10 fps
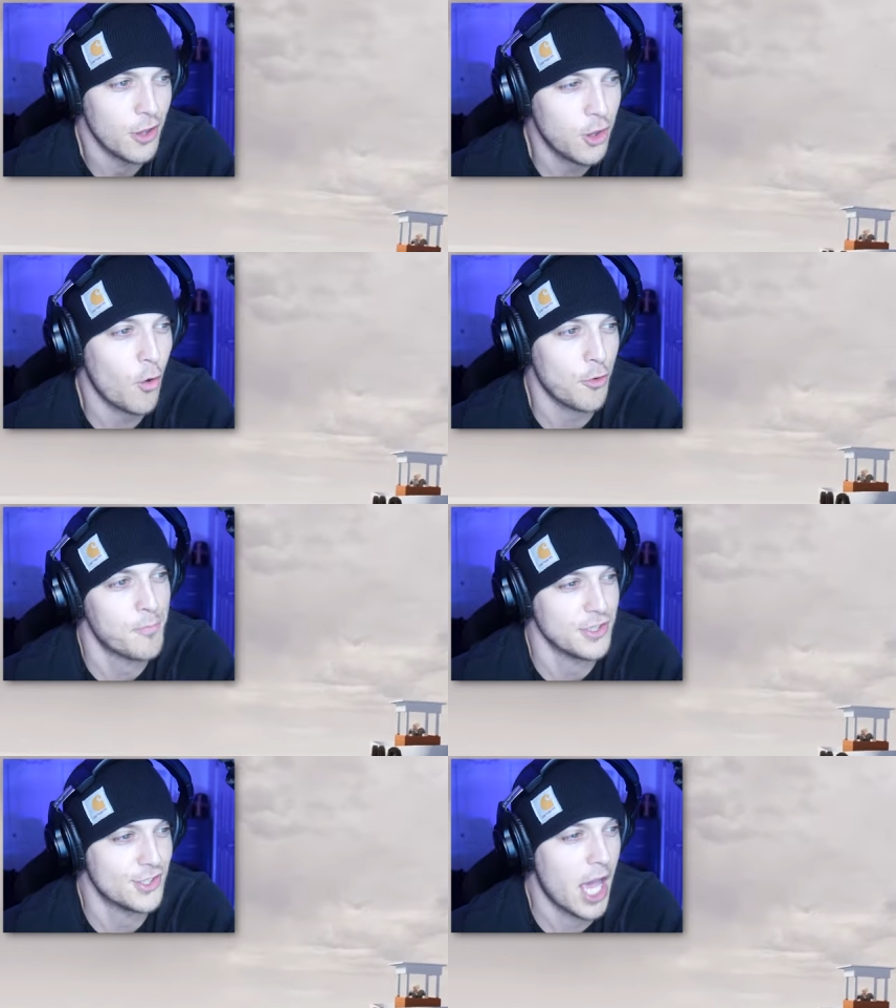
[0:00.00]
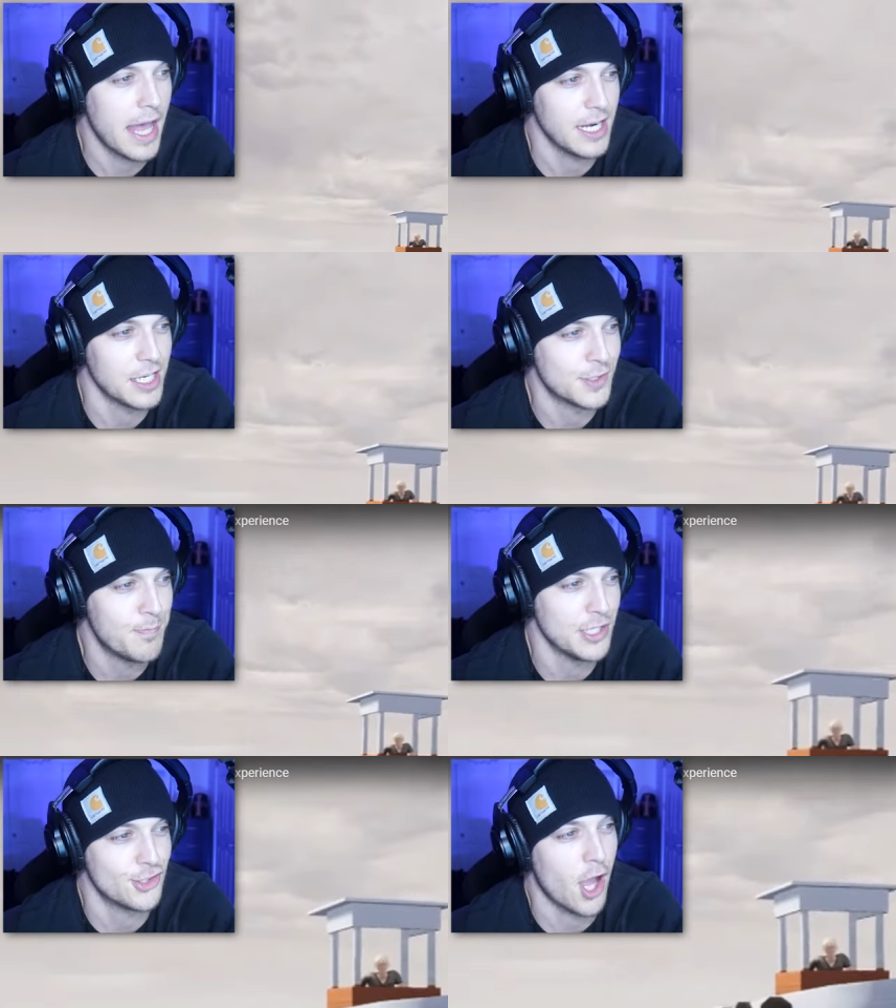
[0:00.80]
Lord Poseidon is
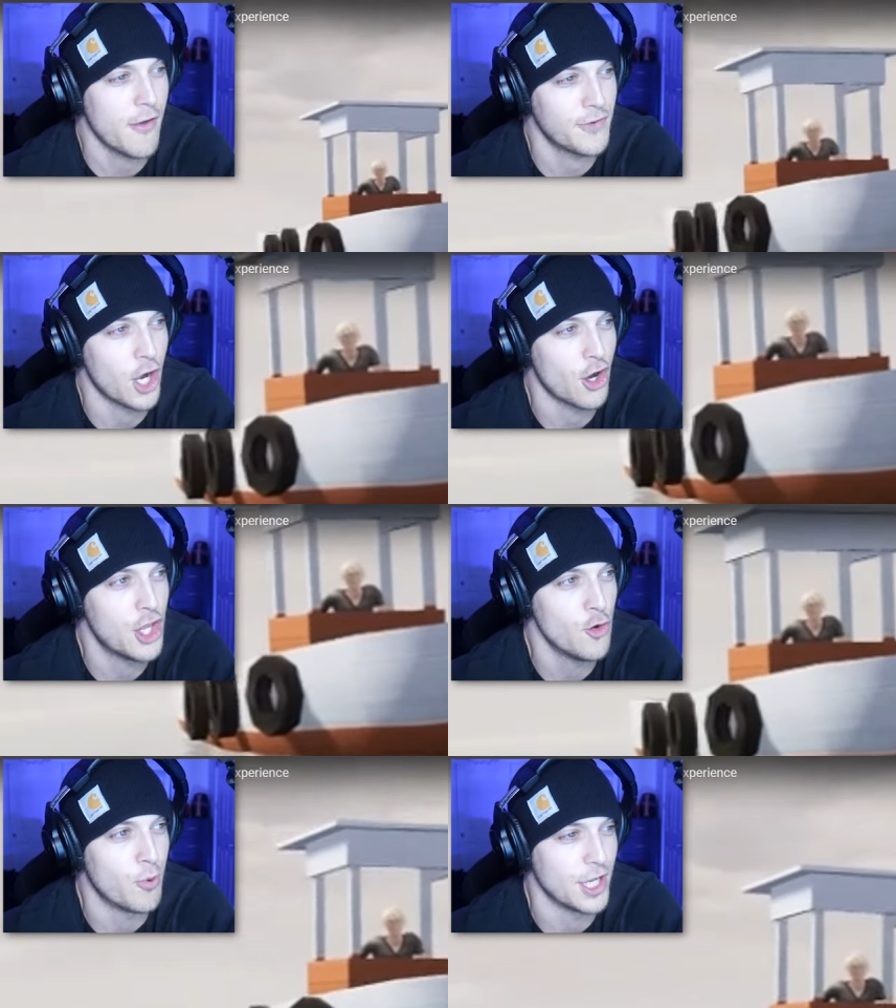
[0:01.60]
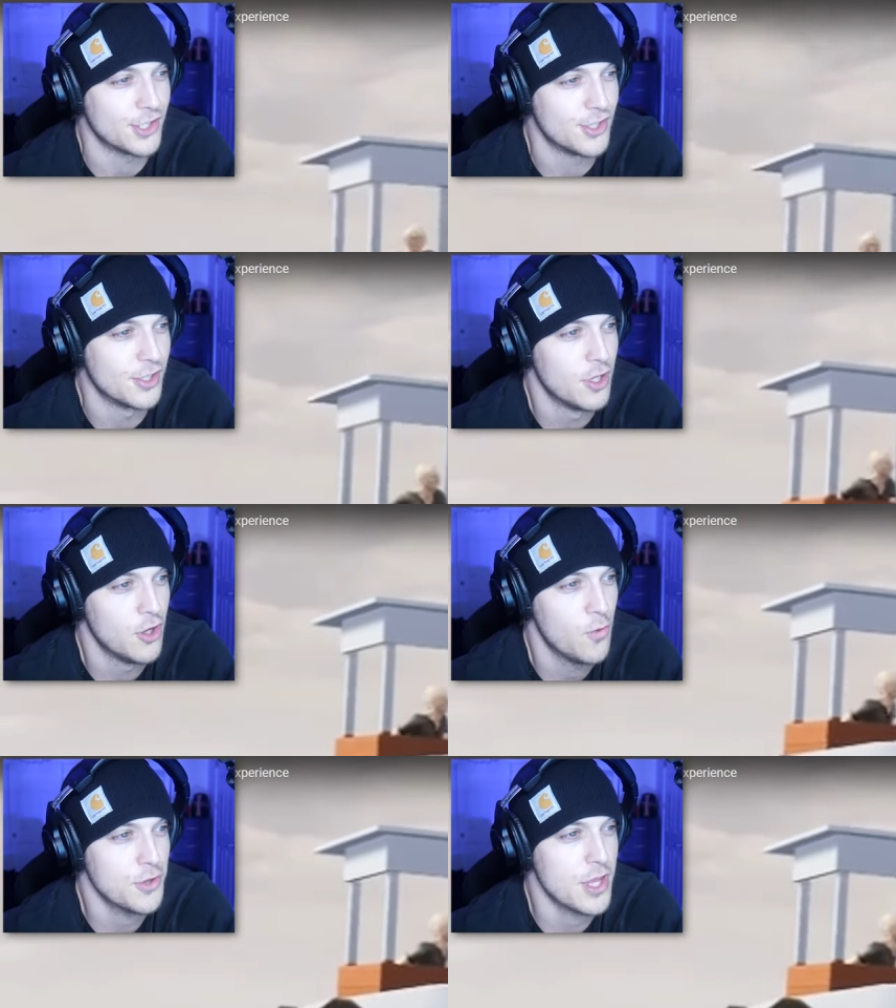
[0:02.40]
pissed off at our hubris.
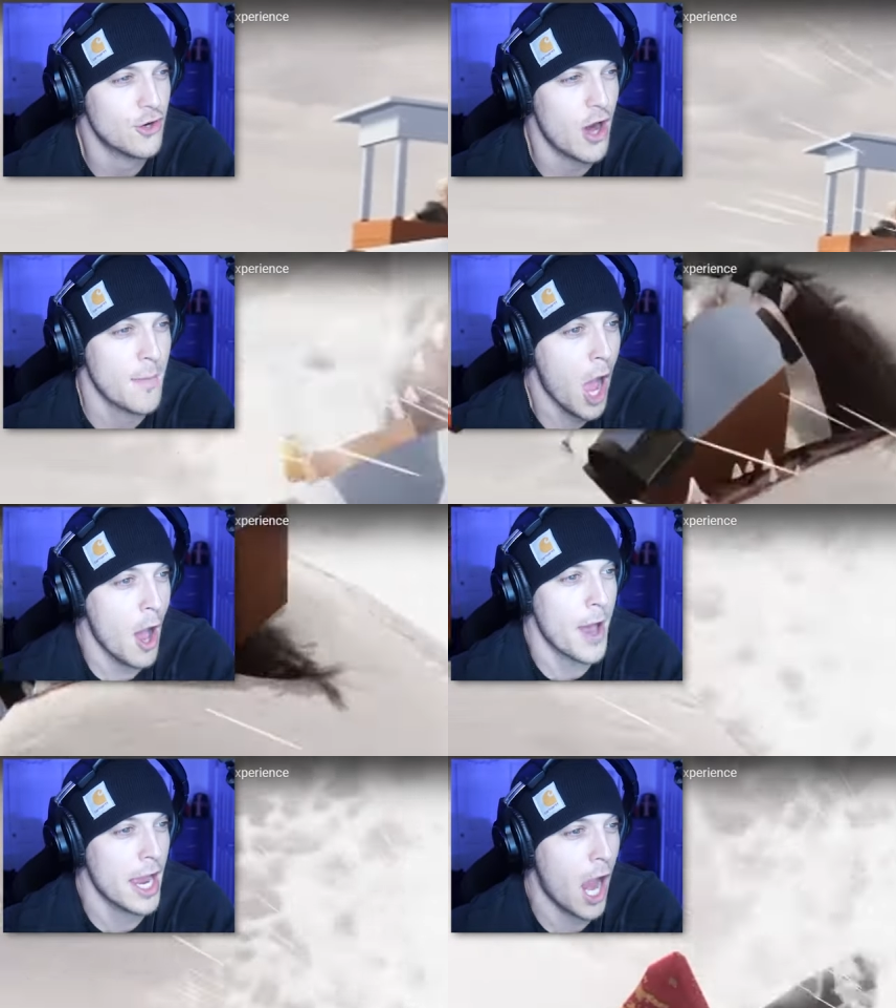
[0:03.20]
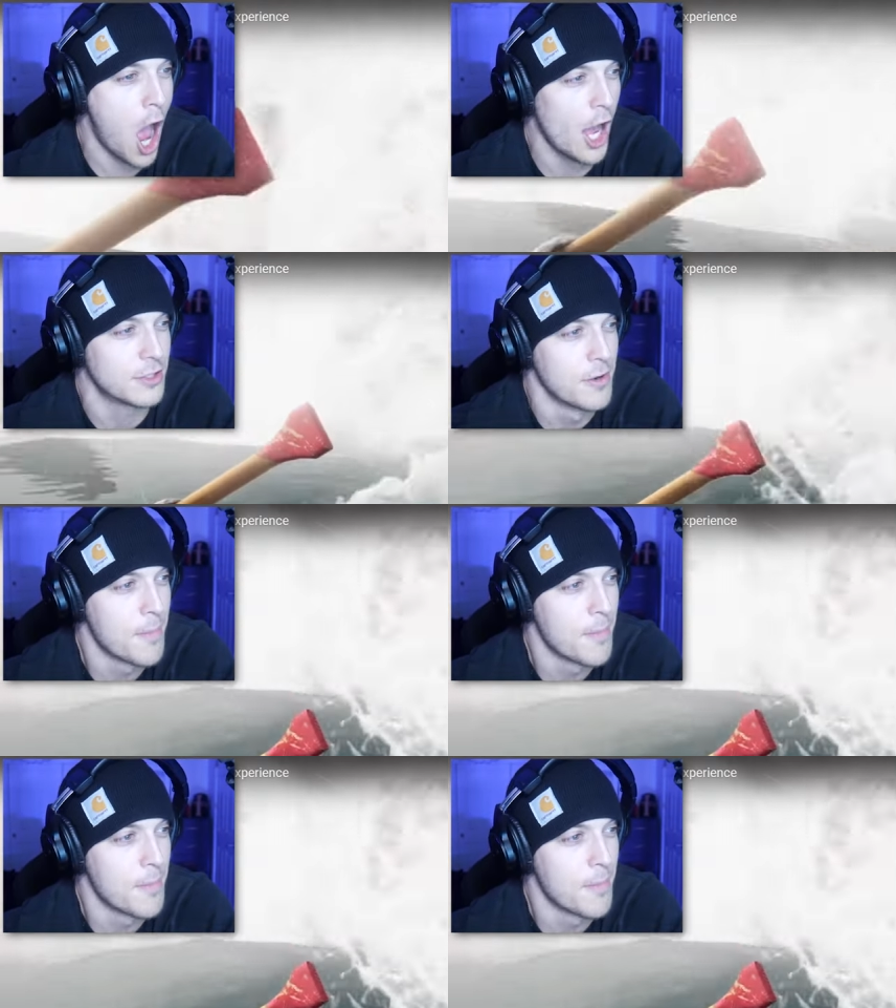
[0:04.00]
What the crap? Oh my god!